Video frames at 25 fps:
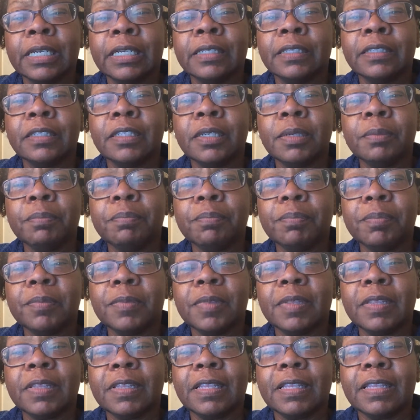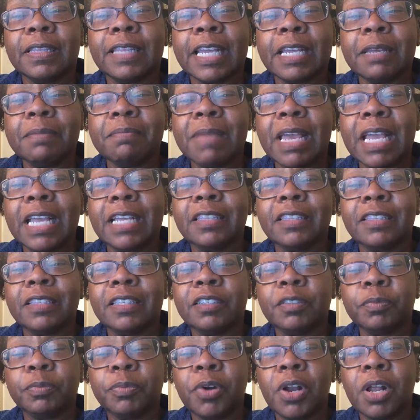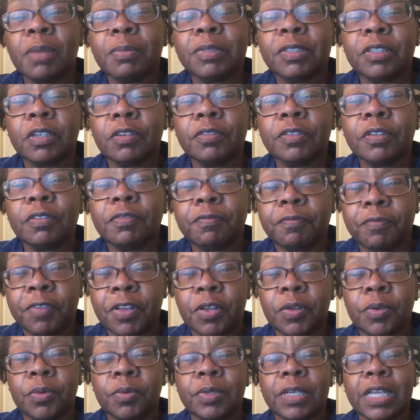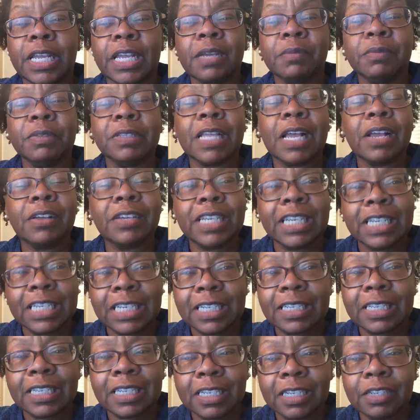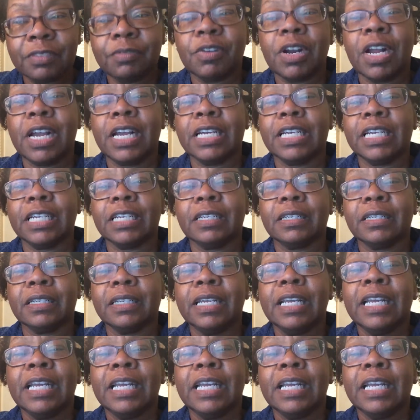They make this promise over the phone and without anything in writing.